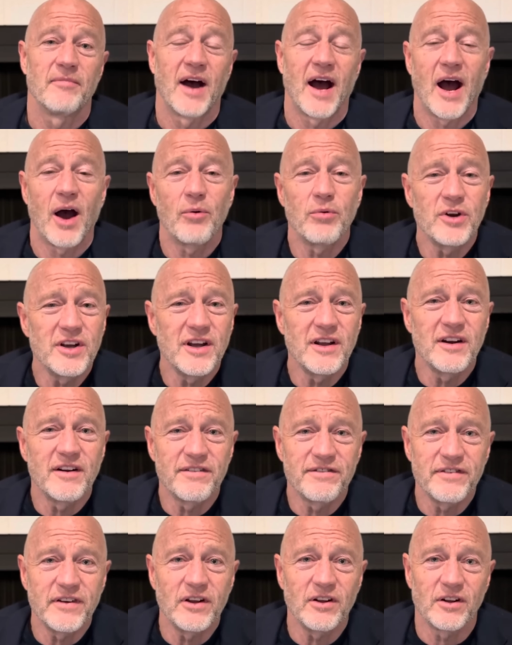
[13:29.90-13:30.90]
How are you going to
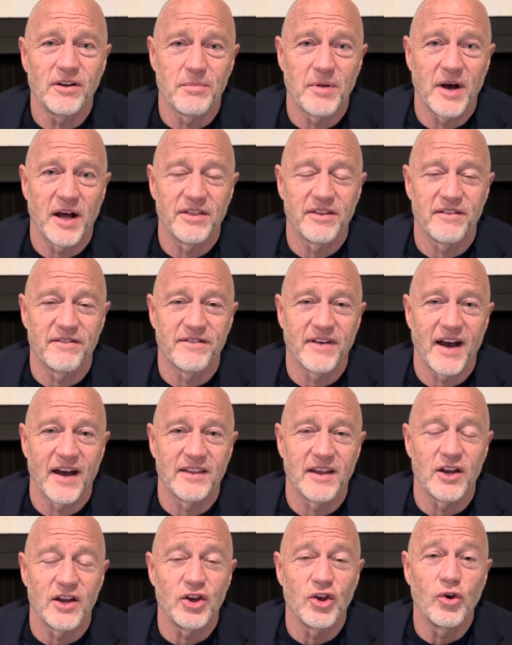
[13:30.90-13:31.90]
feel about the
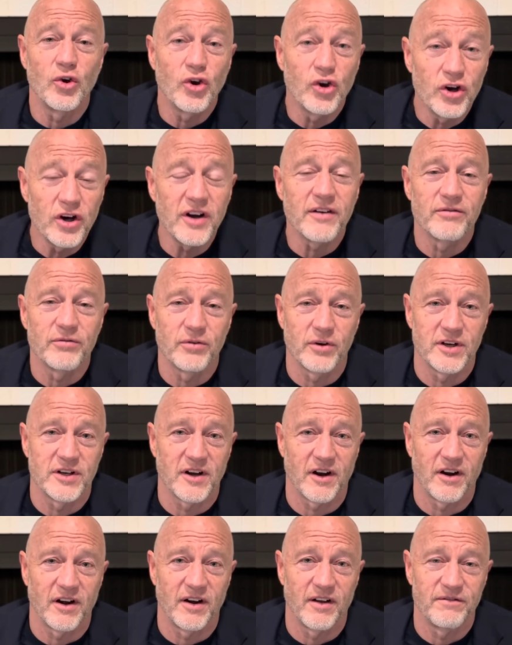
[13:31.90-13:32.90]
fact that you could have
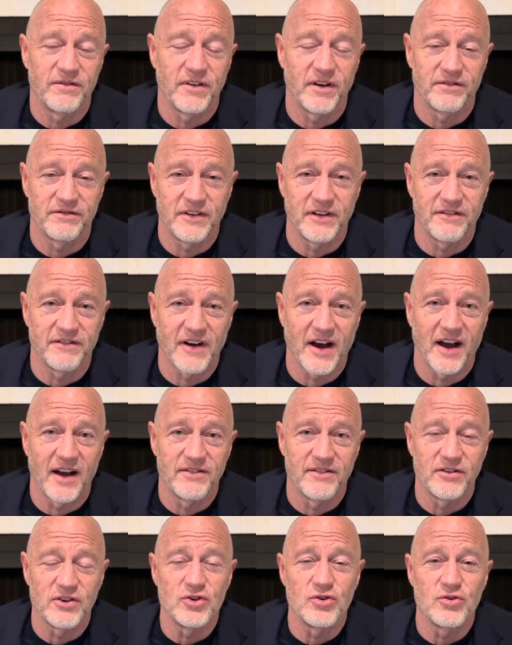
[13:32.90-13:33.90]
retired at
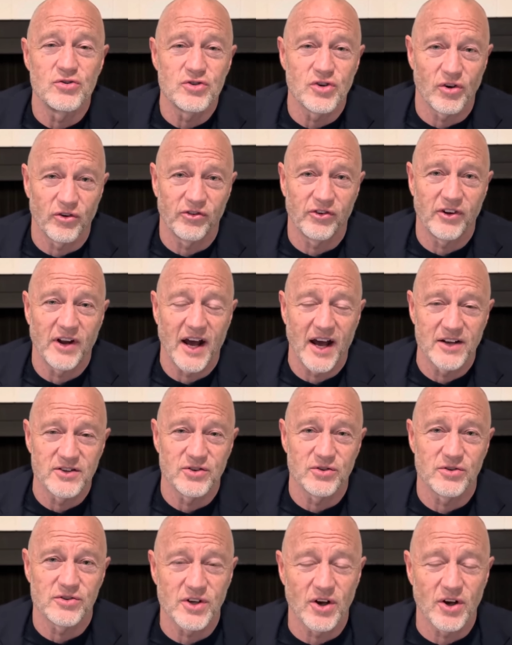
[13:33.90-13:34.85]
55 and you chose not to?